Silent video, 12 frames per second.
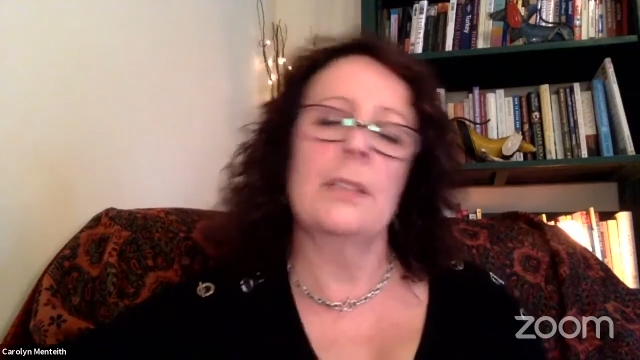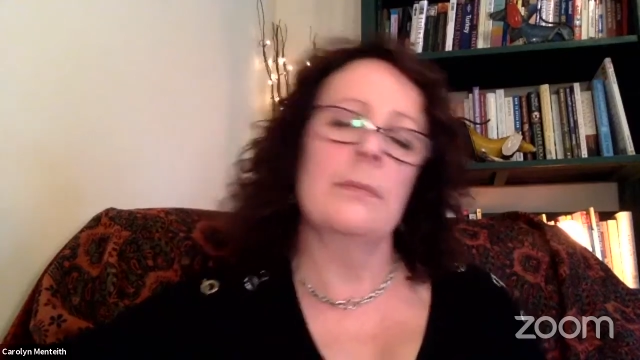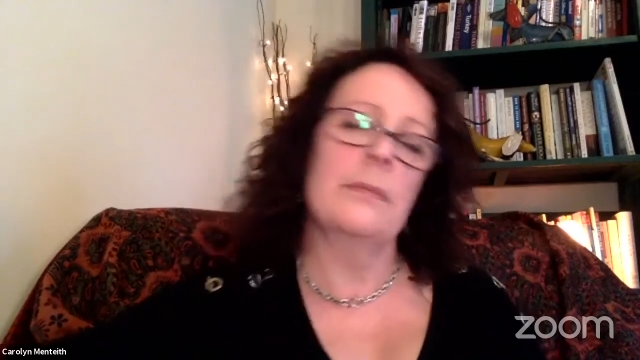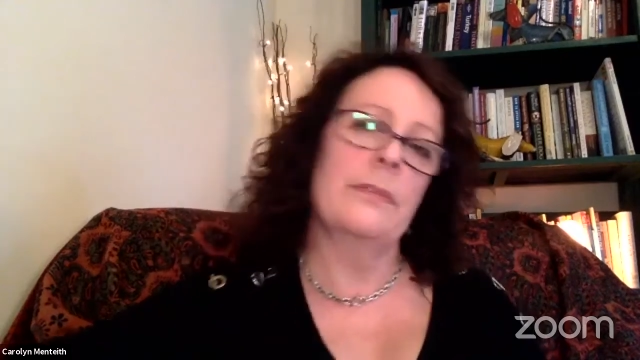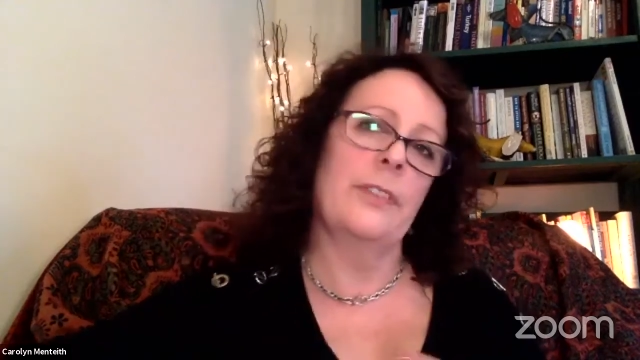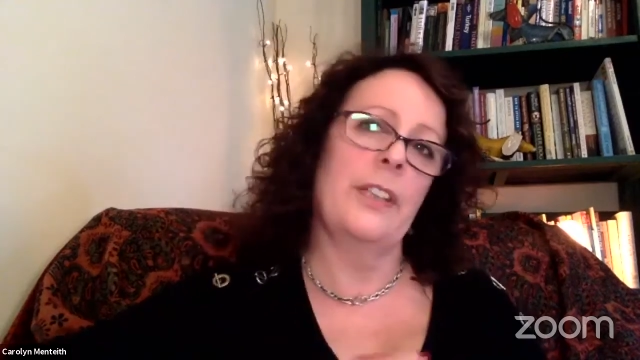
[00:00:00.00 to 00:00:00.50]

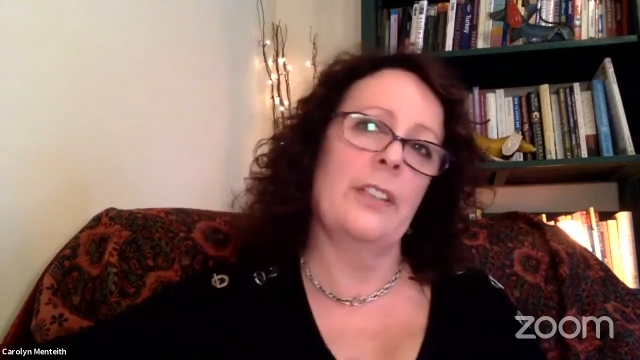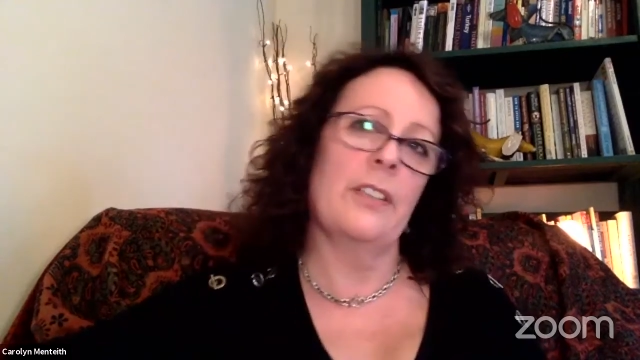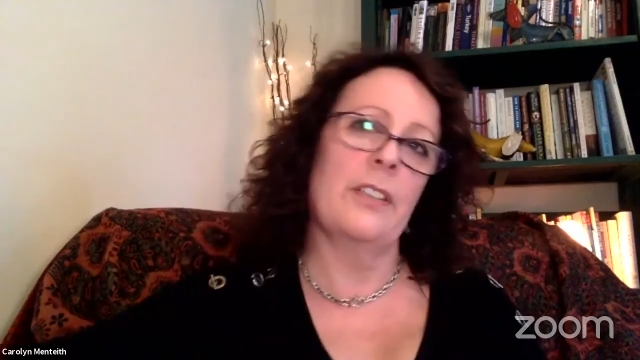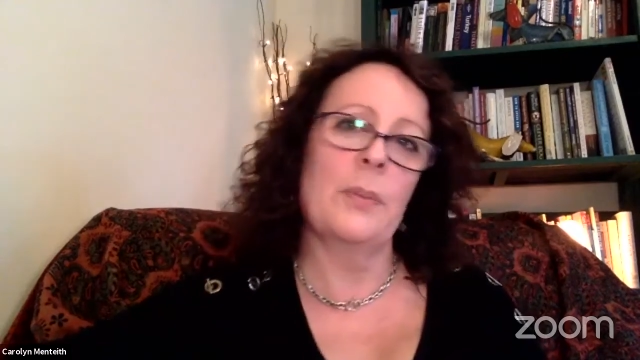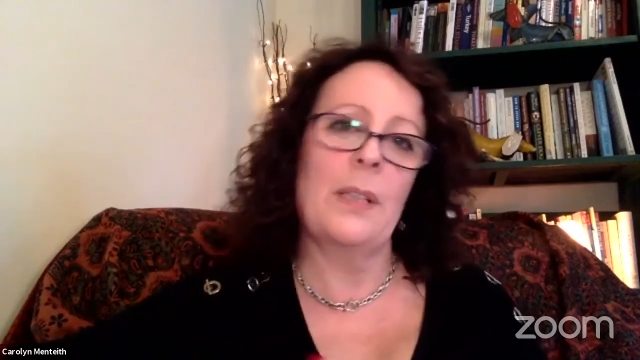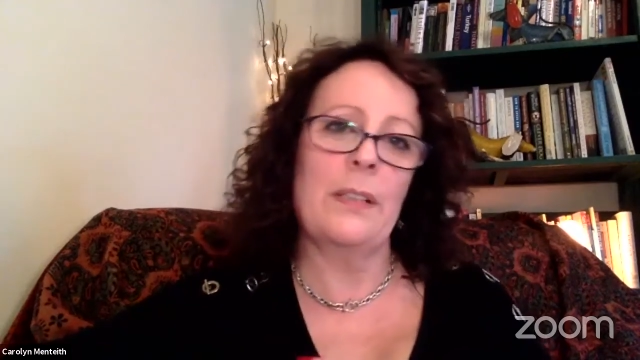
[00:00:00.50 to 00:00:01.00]
for your
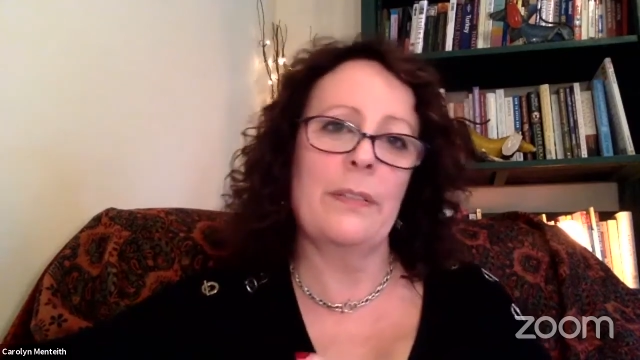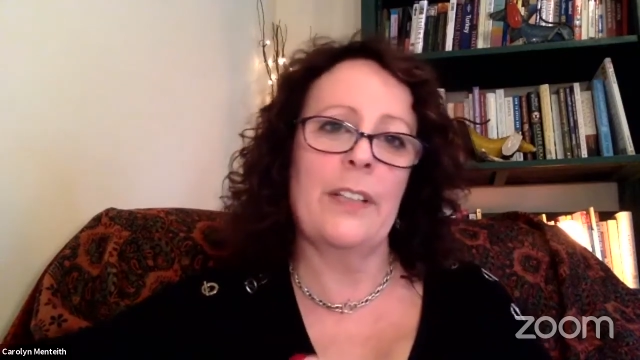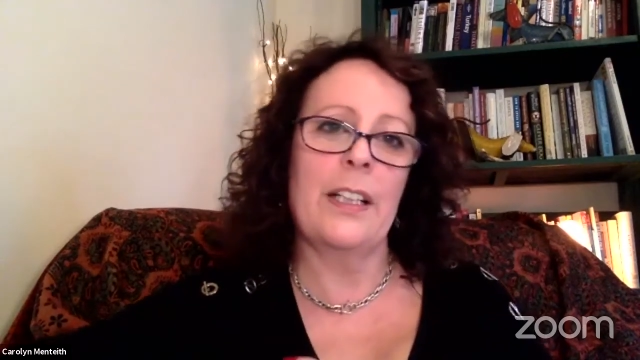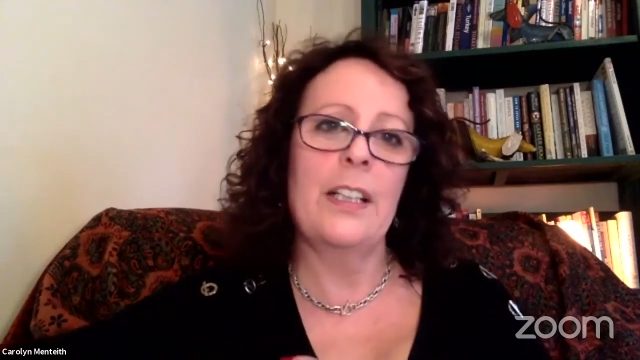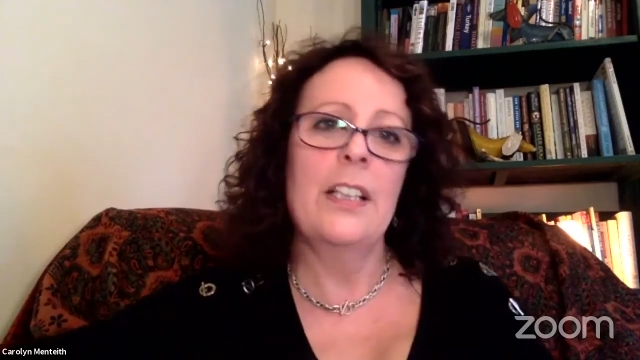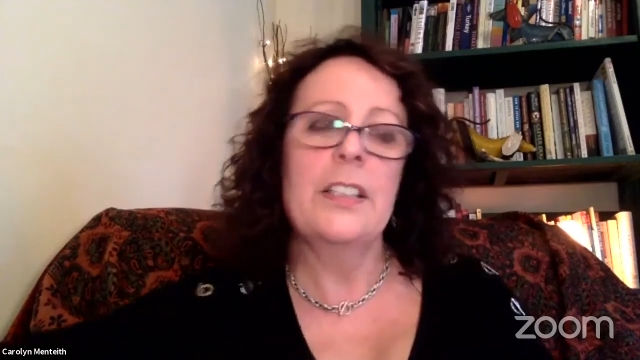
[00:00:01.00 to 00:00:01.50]
dog's
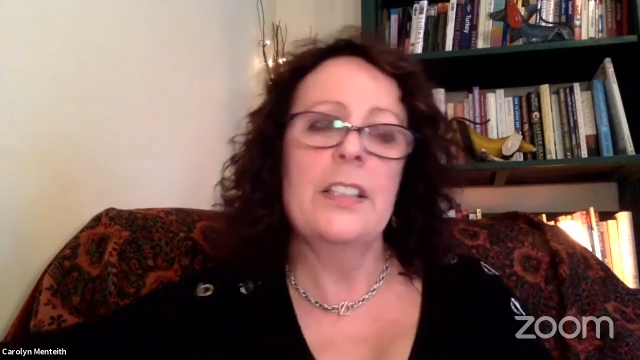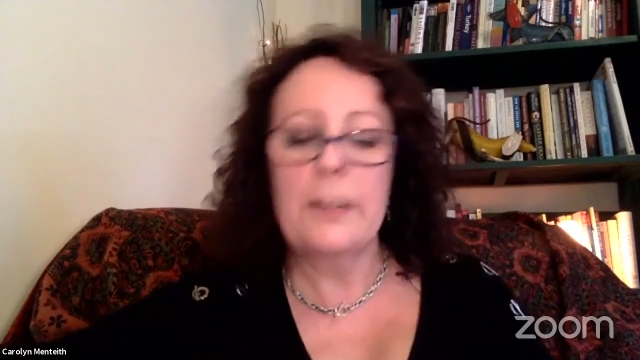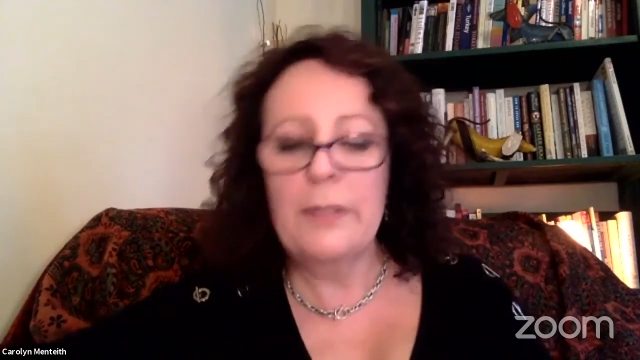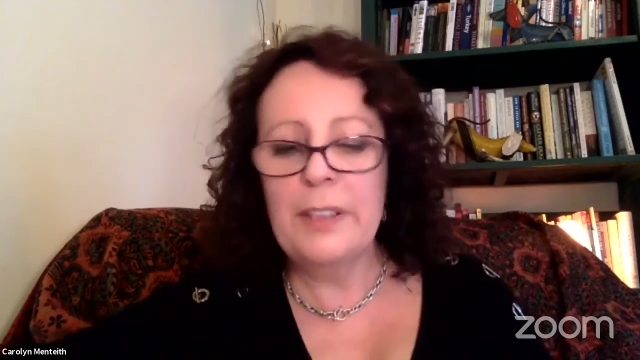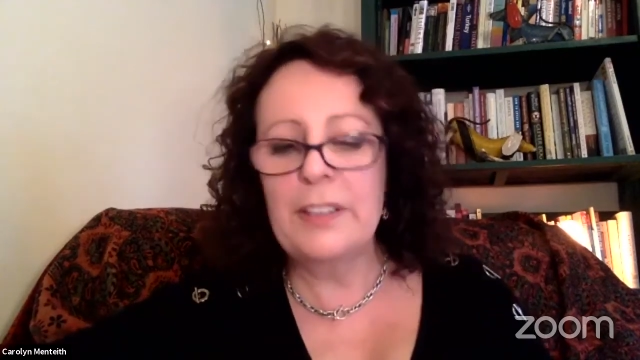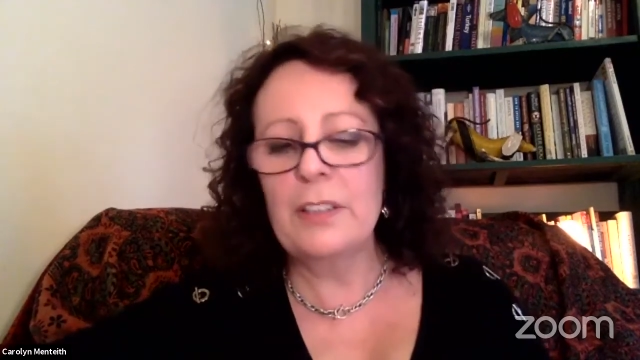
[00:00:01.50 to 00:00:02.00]
welfare. So you
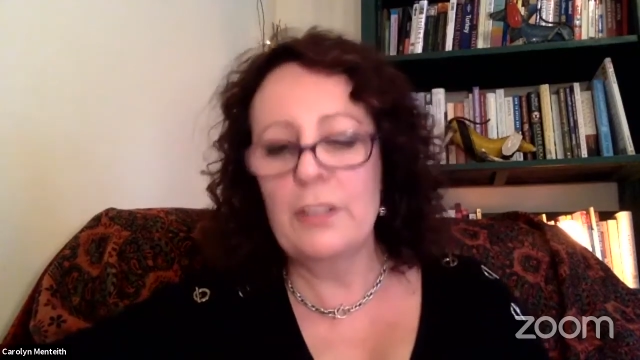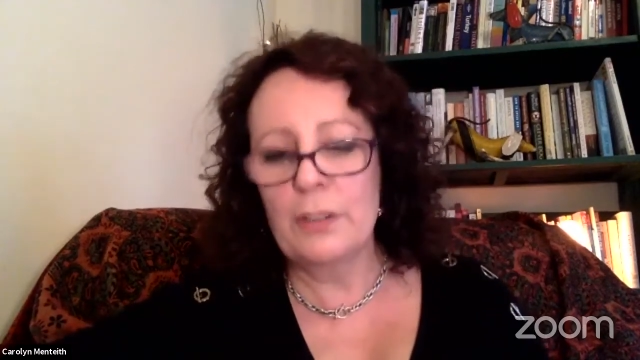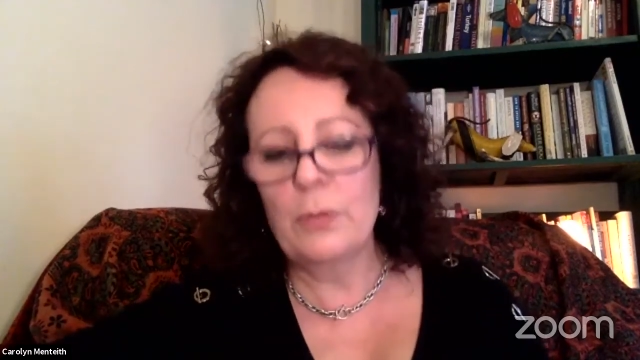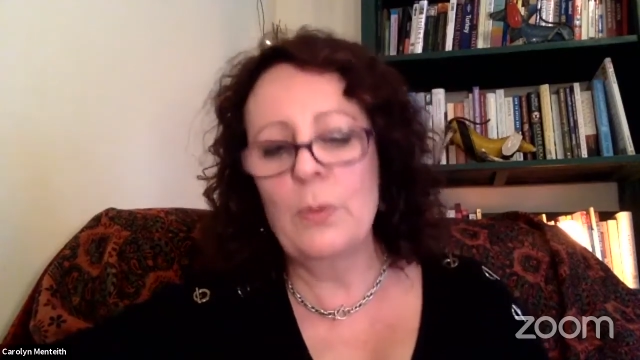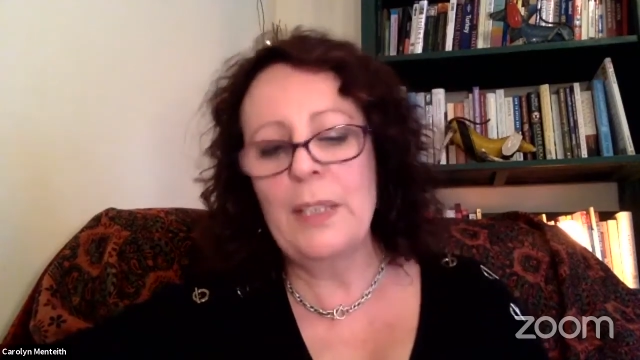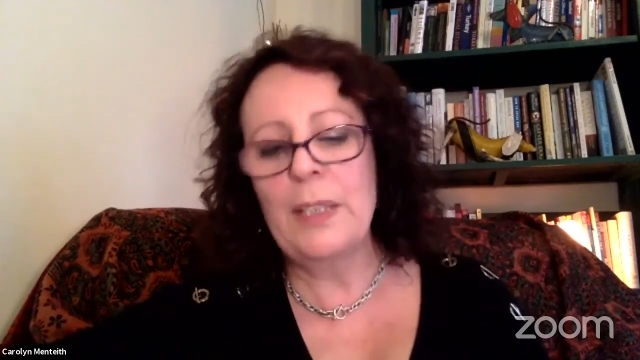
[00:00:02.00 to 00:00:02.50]
need a good
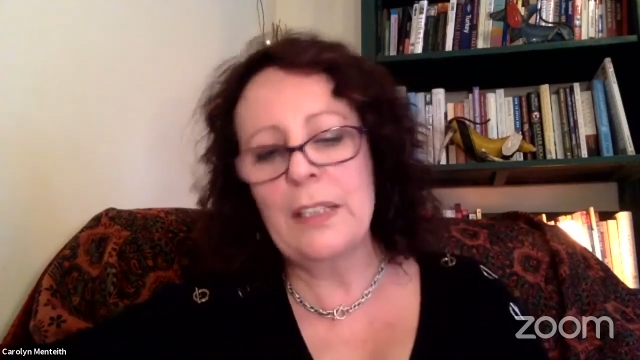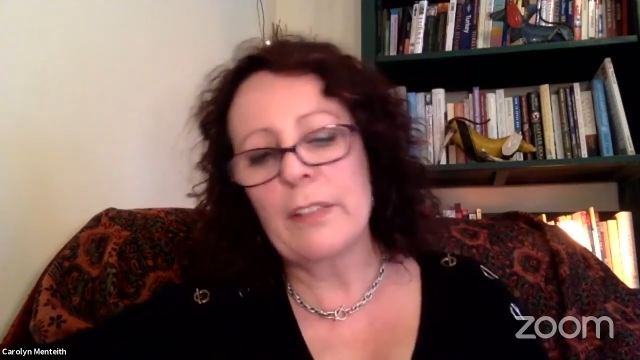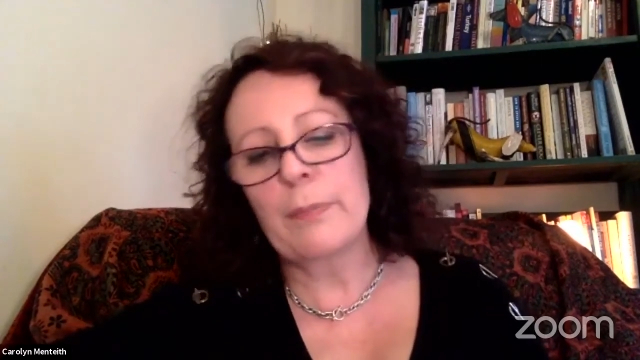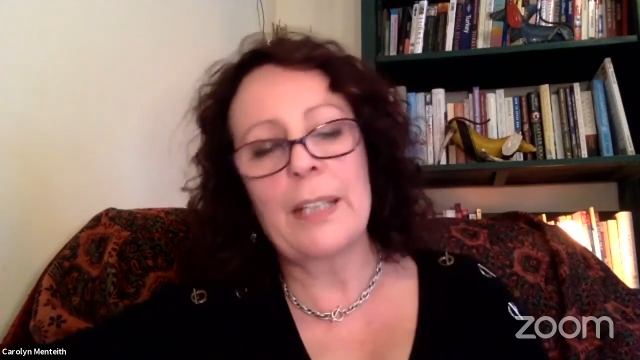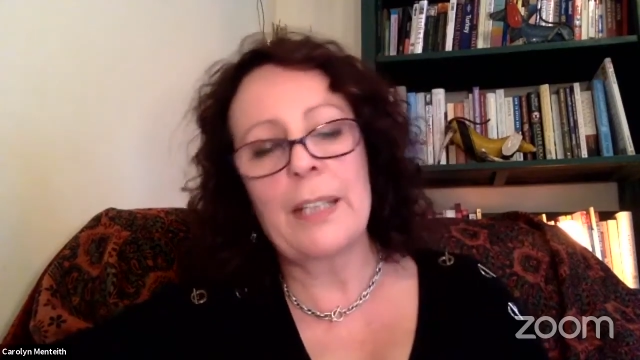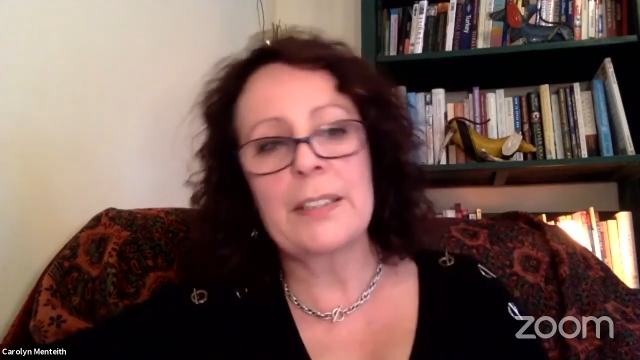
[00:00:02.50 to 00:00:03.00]
week of
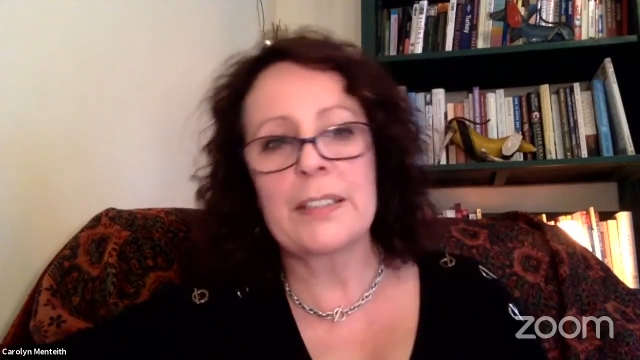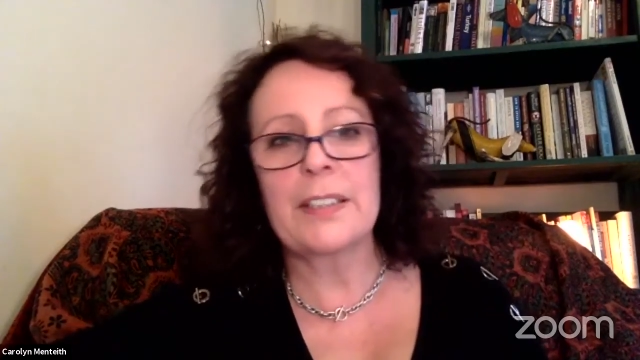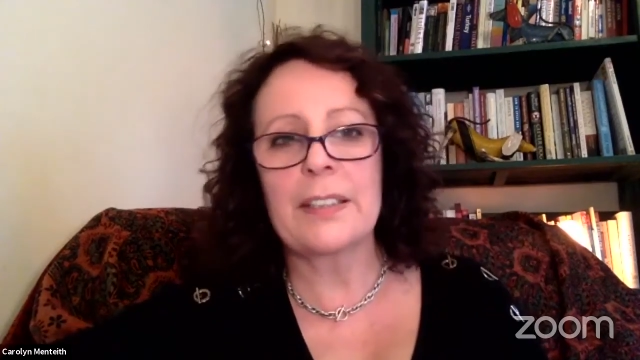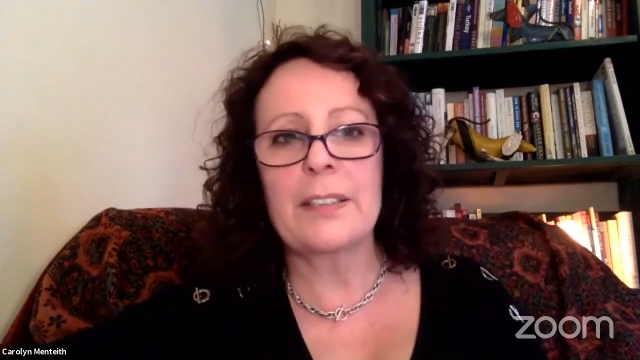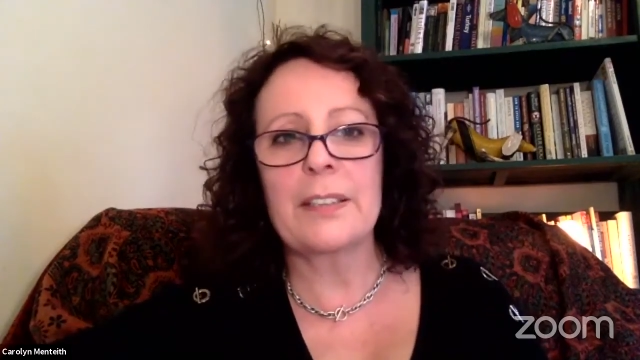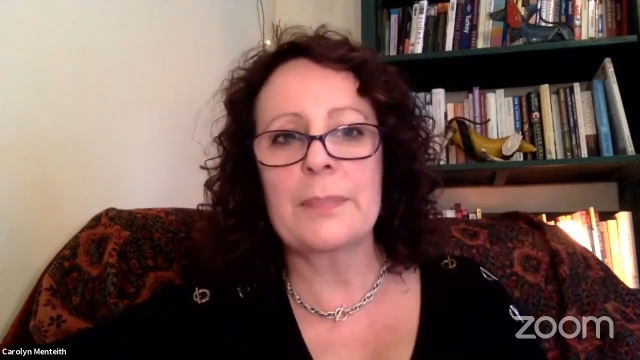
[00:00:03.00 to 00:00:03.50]
practicing
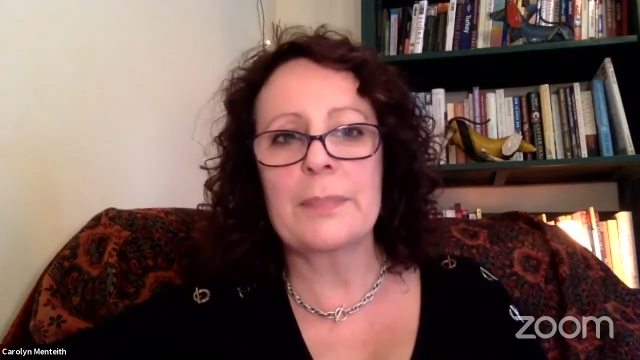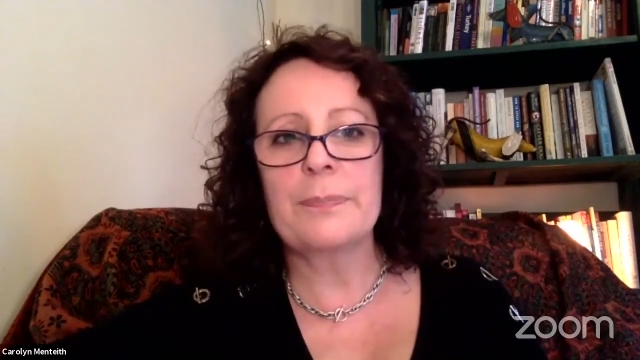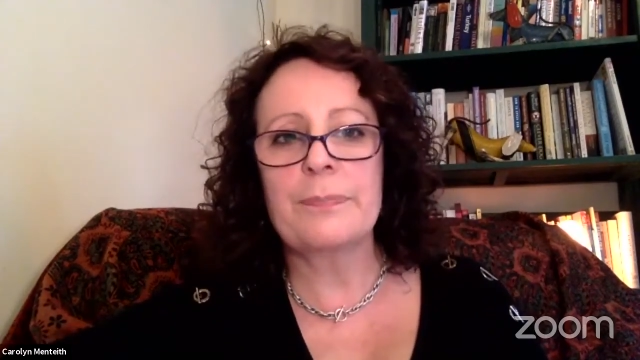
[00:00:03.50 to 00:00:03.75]
those.